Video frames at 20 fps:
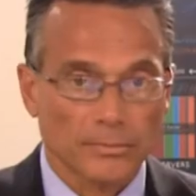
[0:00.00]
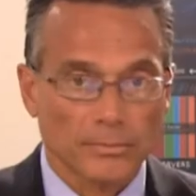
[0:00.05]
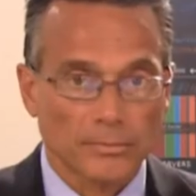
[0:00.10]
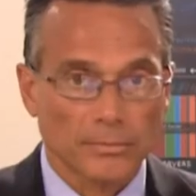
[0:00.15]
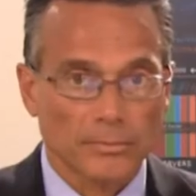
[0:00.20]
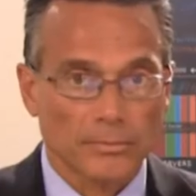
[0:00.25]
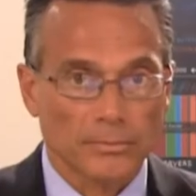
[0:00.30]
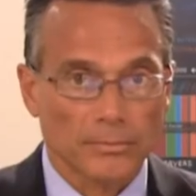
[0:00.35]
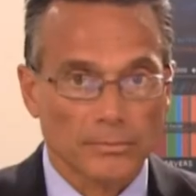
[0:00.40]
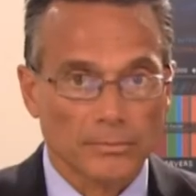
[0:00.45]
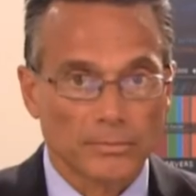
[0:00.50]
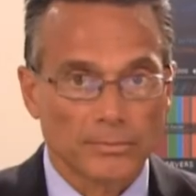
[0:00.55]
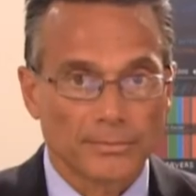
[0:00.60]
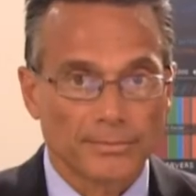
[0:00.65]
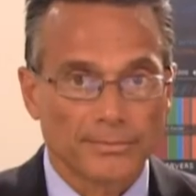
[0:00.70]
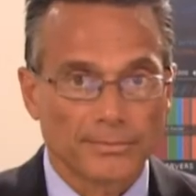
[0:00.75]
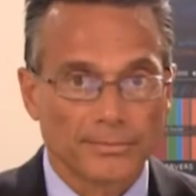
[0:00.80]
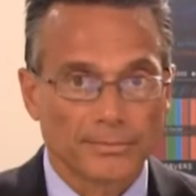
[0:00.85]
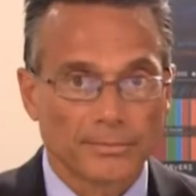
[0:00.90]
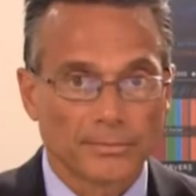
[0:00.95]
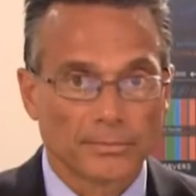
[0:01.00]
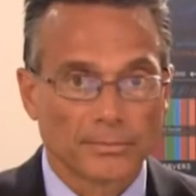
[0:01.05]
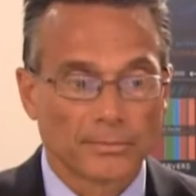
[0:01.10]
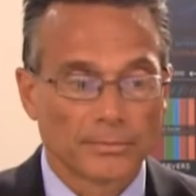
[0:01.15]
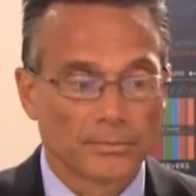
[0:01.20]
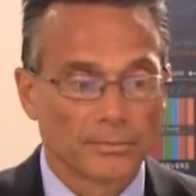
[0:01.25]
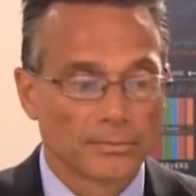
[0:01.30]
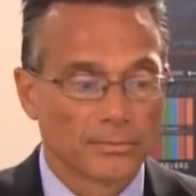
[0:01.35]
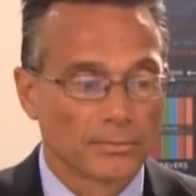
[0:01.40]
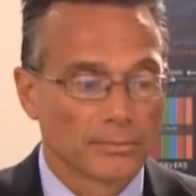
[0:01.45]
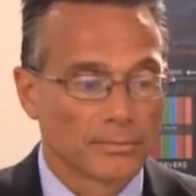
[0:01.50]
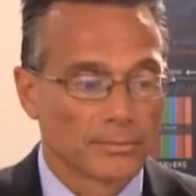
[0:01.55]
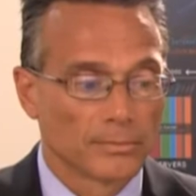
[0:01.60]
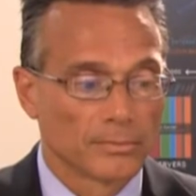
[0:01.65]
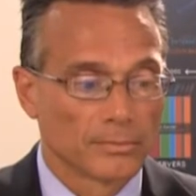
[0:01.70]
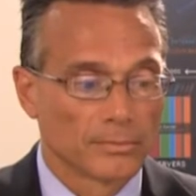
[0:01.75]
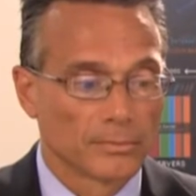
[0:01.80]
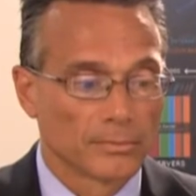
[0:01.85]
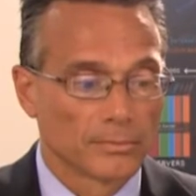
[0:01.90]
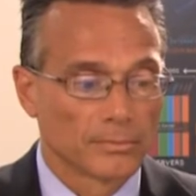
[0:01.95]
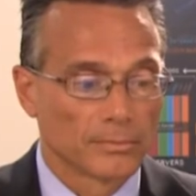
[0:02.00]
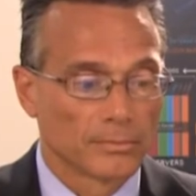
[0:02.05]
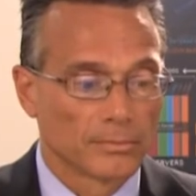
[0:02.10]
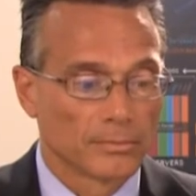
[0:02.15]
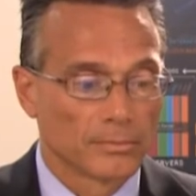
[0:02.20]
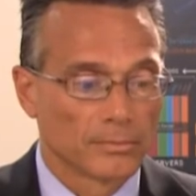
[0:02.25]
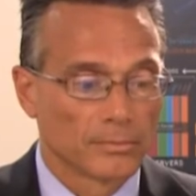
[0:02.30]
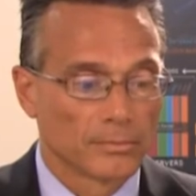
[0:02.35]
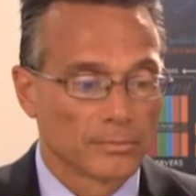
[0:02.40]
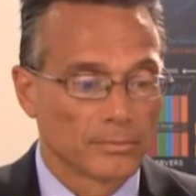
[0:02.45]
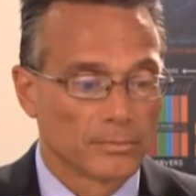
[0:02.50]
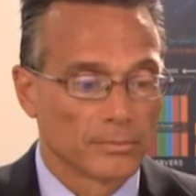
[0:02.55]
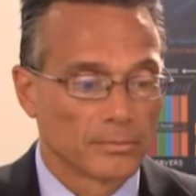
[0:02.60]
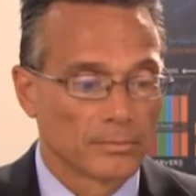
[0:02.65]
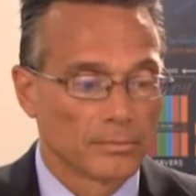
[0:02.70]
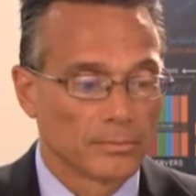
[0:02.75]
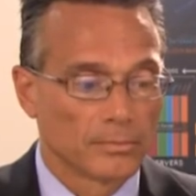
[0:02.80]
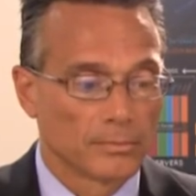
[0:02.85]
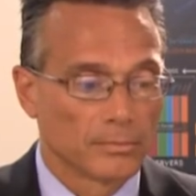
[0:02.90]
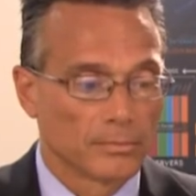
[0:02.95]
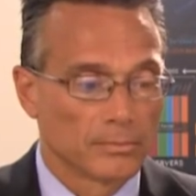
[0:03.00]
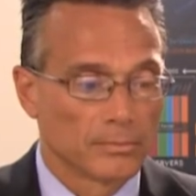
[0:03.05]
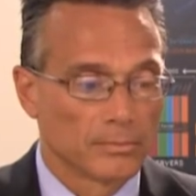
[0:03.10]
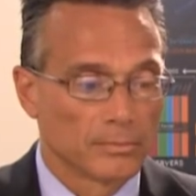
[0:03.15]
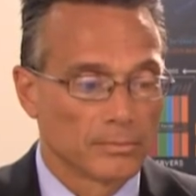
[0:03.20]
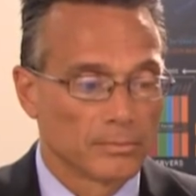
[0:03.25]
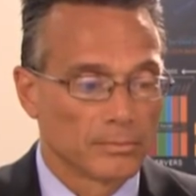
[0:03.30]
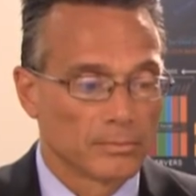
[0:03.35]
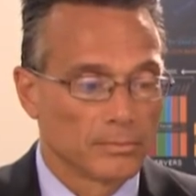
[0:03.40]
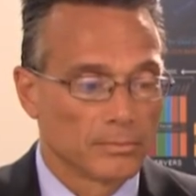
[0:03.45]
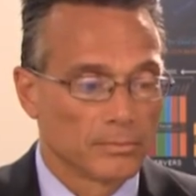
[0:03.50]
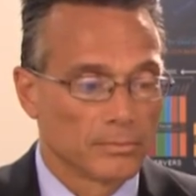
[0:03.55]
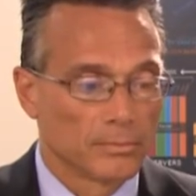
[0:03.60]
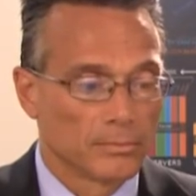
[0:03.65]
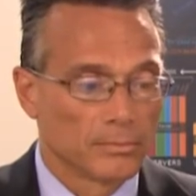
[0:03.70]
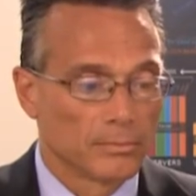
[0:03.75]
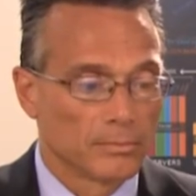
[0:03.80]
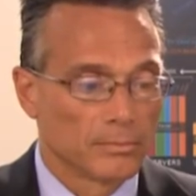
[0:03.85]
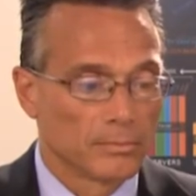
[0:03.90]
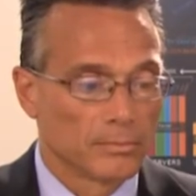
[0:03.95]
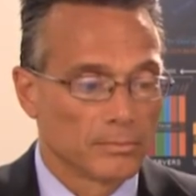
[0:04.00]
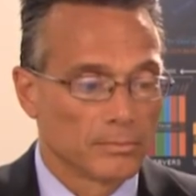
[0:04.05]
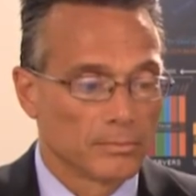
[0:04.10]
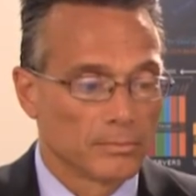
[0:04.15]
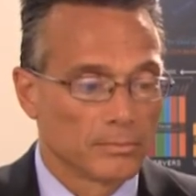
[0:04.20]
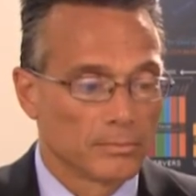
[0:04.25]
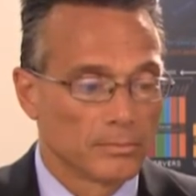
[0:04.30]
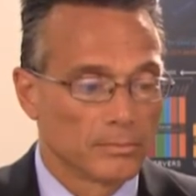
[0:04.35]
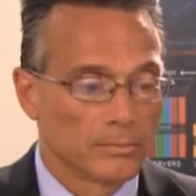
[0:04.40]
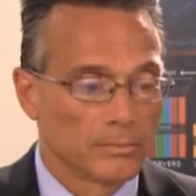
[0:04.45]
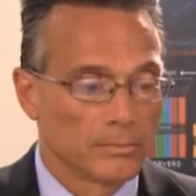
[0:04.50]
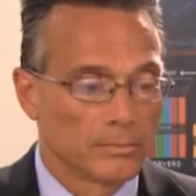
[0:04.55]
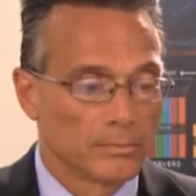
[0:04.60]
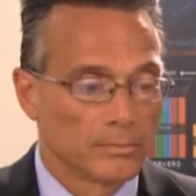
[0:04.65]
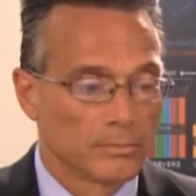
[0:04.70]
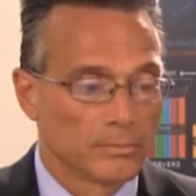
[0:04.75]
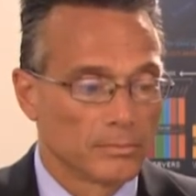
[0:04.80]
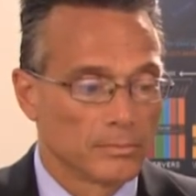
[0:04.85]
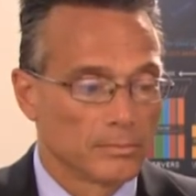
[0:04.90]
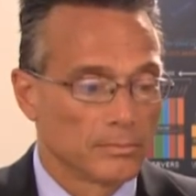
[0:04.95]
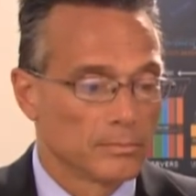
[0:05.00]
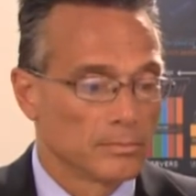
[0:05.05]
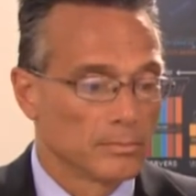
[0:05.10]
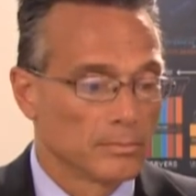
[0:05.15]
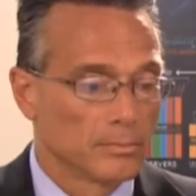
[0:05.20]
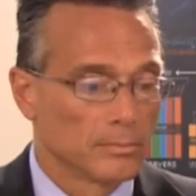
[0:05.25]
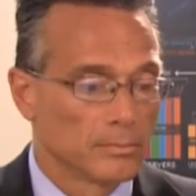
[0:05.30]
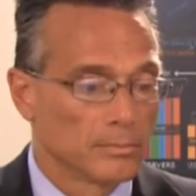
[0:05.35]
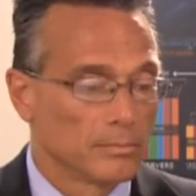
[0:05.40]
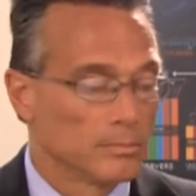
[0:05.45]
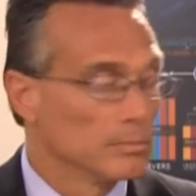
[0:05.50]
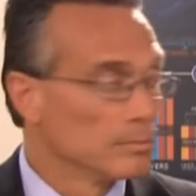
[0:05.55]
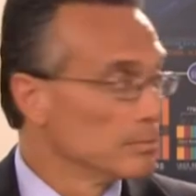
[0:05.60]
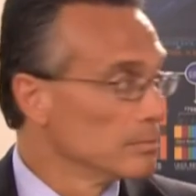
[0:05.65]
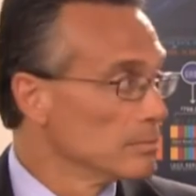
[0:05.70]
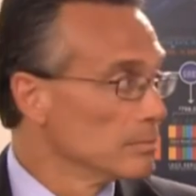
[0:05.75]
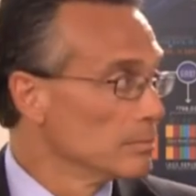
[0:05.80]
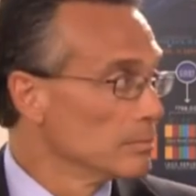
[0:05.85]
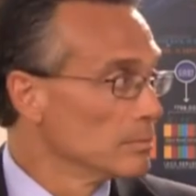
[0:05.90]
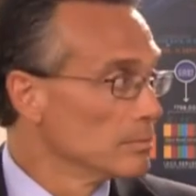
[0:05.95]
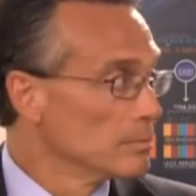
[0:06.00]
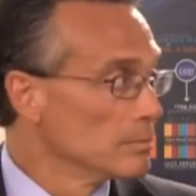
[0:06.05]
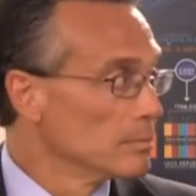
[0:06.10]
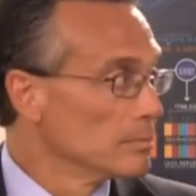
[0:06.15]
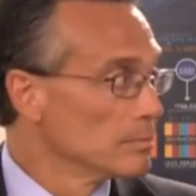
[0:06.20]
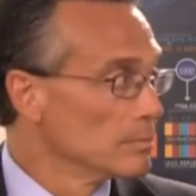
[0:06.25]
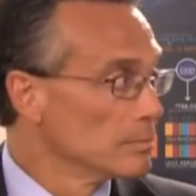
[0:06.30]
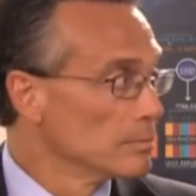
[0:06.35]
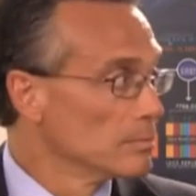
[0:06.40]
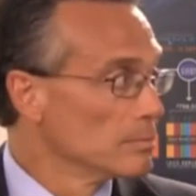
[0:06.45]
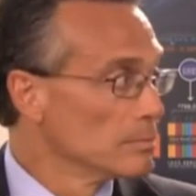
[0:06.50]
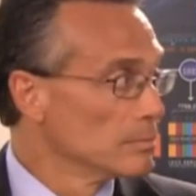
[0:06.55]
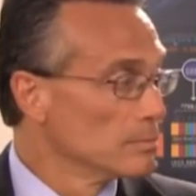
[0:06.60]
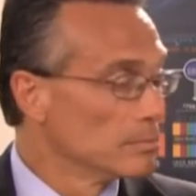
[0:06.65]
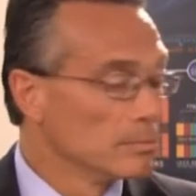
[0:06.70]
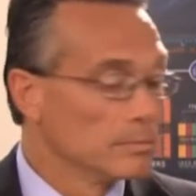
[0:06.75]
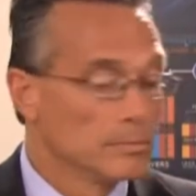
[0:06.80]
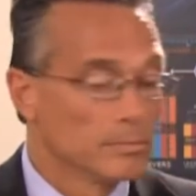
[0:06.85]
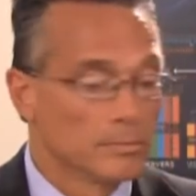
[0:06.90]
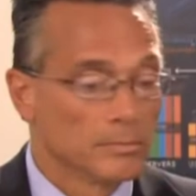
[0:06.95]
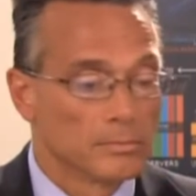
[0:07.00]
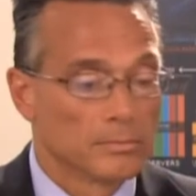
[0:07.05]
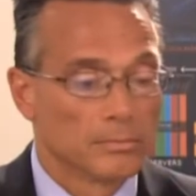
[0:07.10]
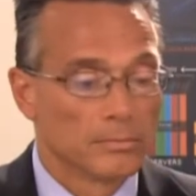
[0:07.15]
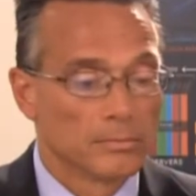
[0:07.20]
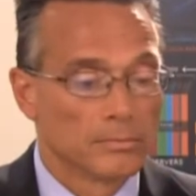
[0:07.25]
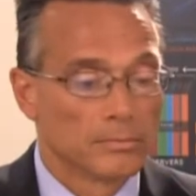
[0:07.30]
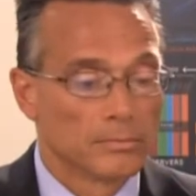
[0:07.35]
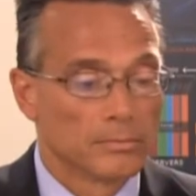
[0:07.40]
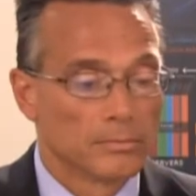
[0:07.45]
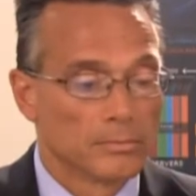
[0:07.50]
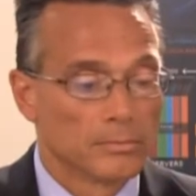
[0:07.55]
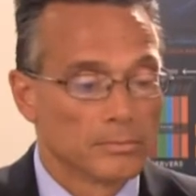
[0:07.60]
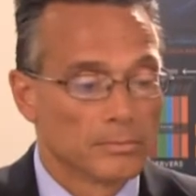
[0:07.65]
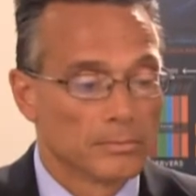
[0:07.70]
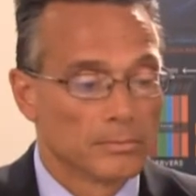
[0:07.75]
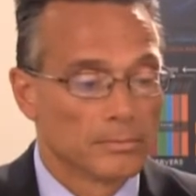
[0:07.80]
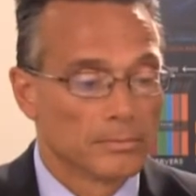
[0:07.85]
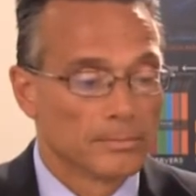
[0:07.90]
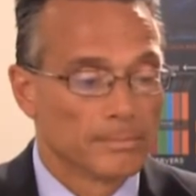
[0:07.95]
(silent)